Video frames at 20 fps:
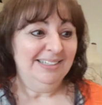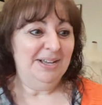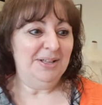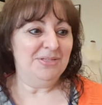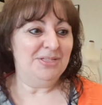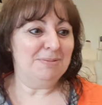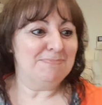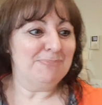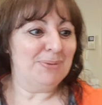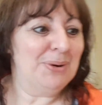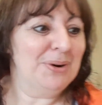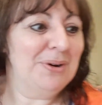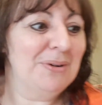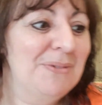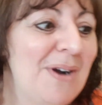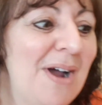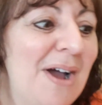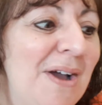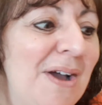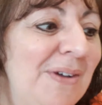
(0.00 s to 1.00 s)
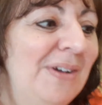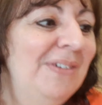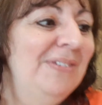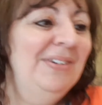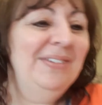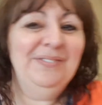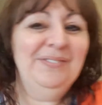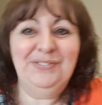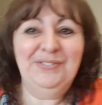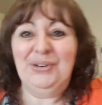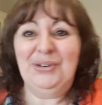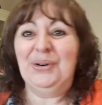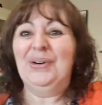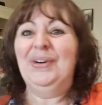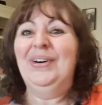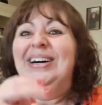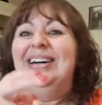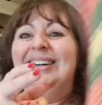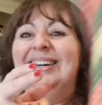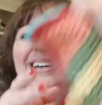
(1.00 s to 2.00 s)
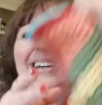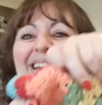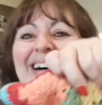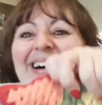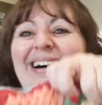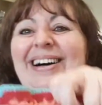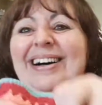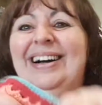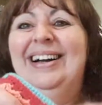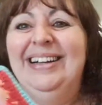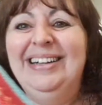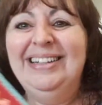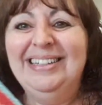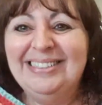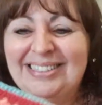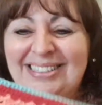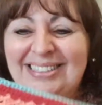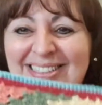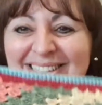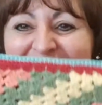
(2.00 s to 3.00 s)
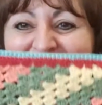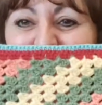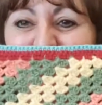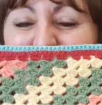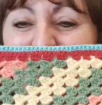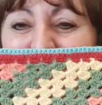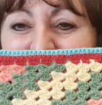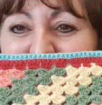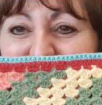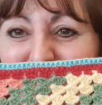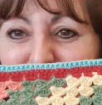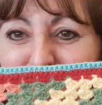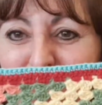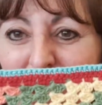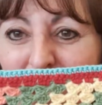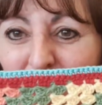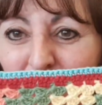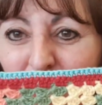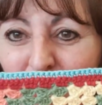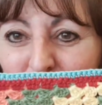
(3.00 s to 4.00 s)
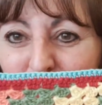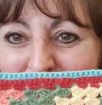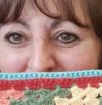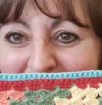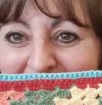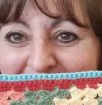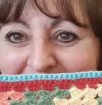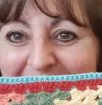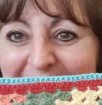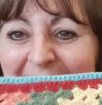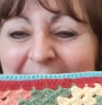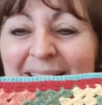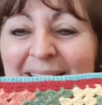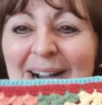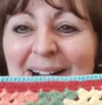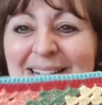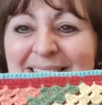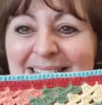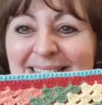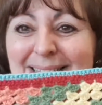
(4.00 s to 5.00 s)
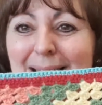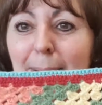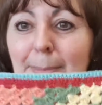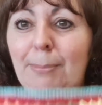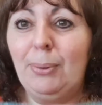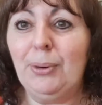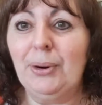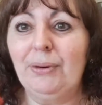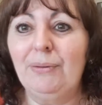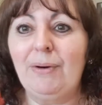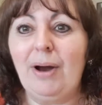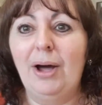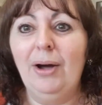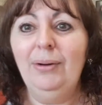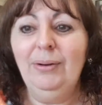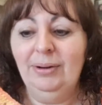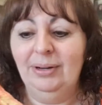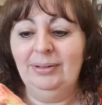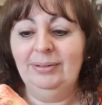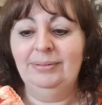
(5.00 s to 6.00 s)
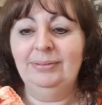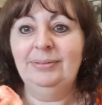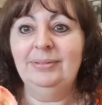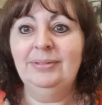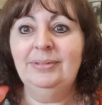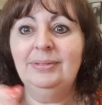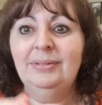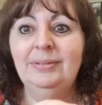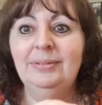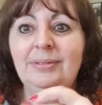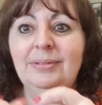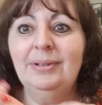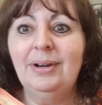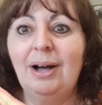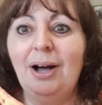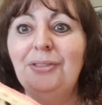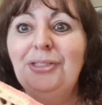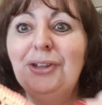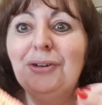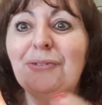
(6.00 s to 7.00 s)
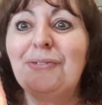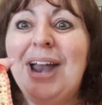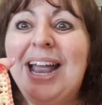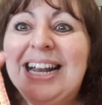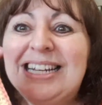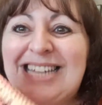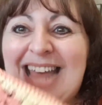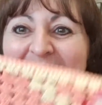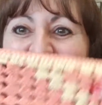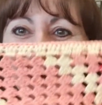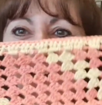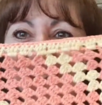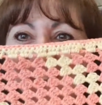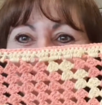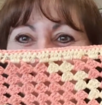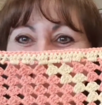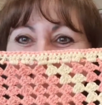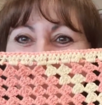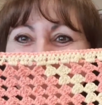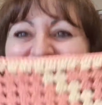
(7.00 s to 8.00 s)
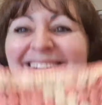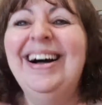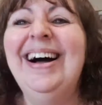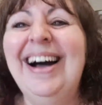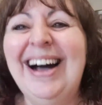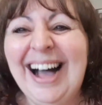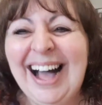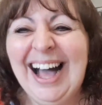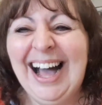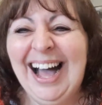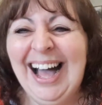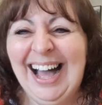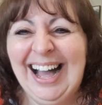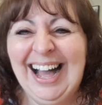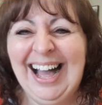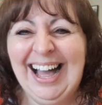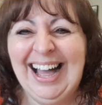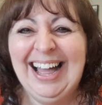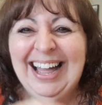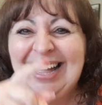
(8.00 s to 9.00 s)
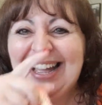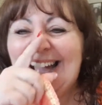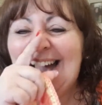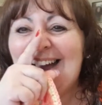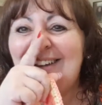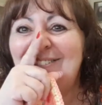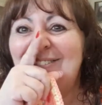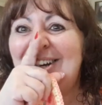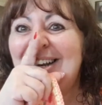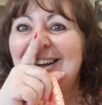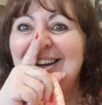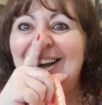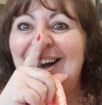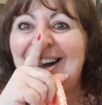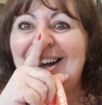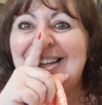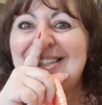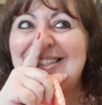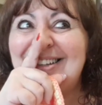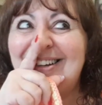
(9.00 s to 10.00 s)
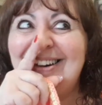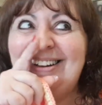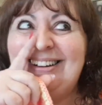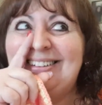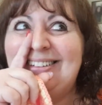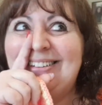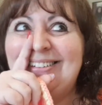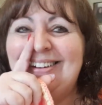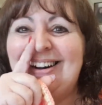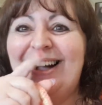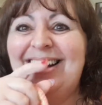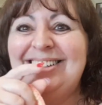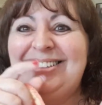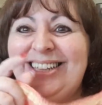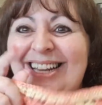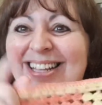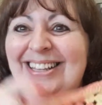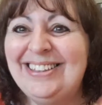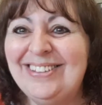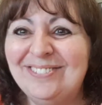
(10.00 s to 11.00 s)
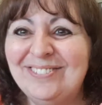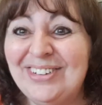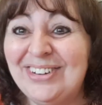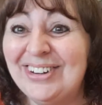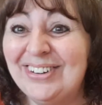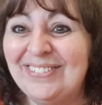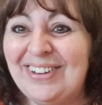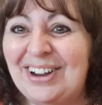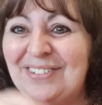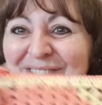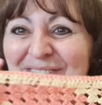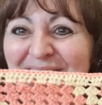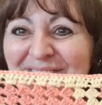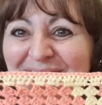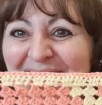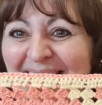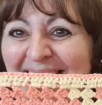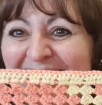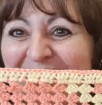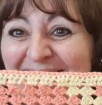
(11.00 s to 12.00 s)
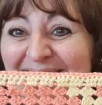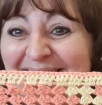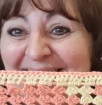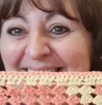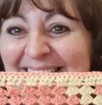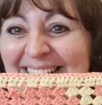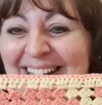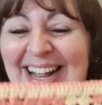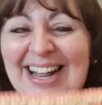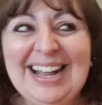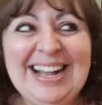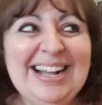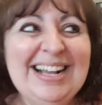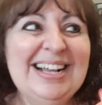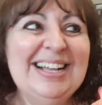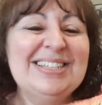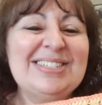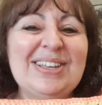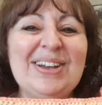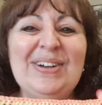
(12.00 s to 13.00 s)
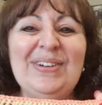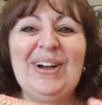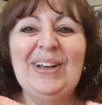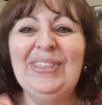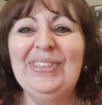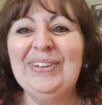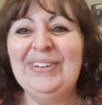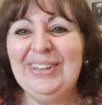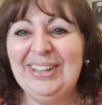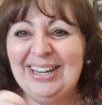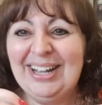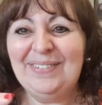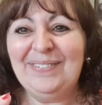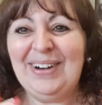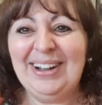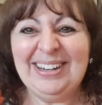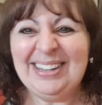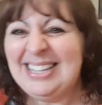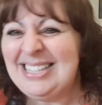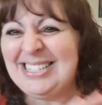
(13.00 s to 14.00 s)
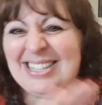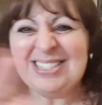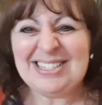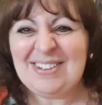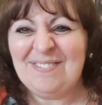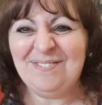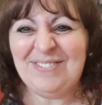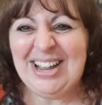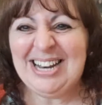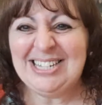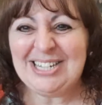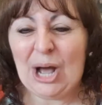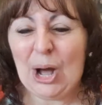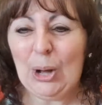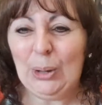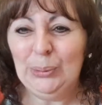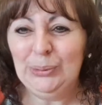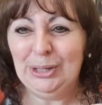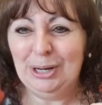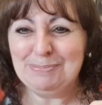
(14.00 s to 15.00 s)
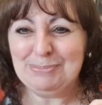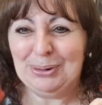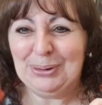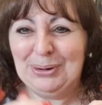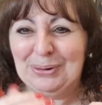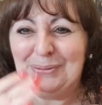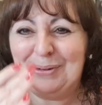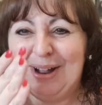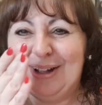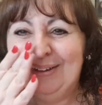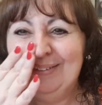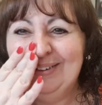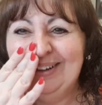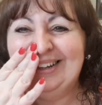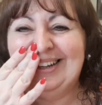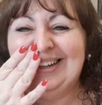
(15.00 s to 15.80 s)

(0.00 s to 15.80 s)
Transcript: the border row for, see the square one from my old blanket? I did that border row on the rectangle and realized, I did the border row for the blanket on here. So I thought, you know what, let's just invent a whole new border row,